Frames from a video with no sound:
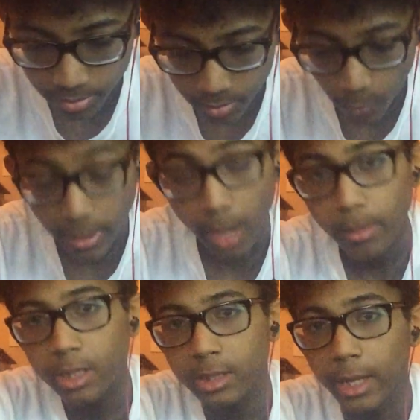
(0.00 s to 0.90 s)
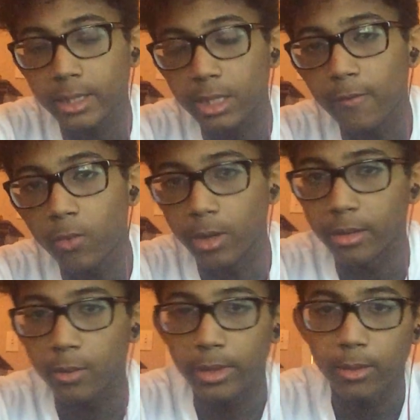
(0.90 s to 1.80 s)
with that being said,
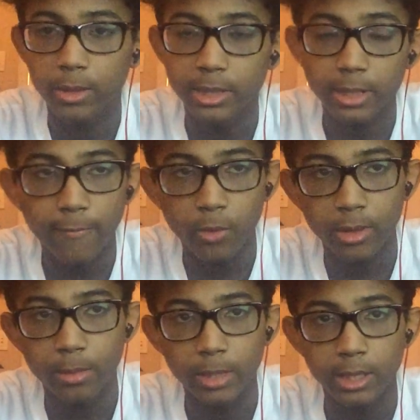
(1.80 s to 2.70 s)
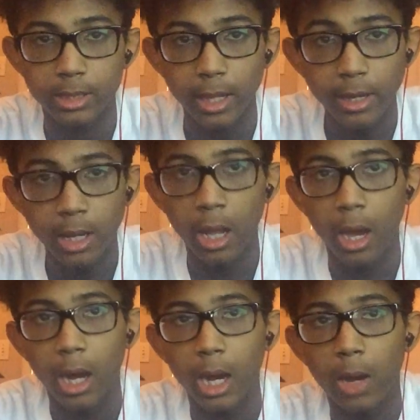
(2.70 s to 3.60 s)
self-worth. With self-worth being said,
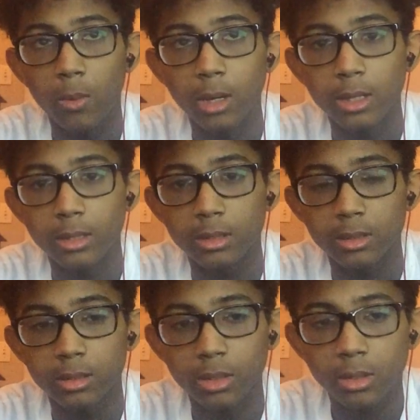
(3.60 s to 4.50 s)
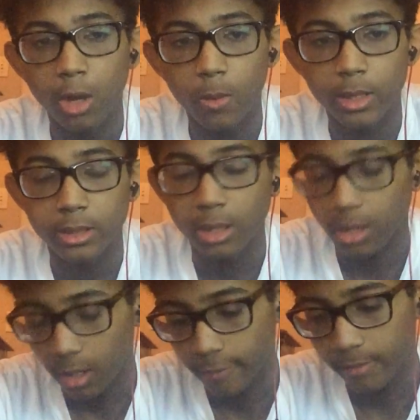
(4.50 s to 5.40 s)
I want to go into
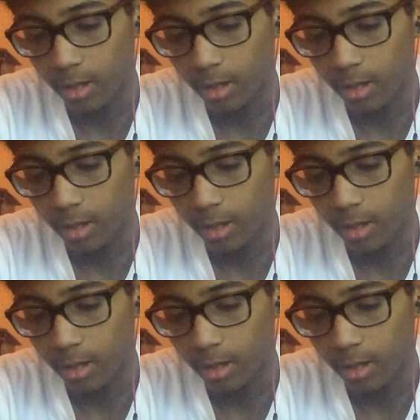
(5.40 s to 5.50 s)
love.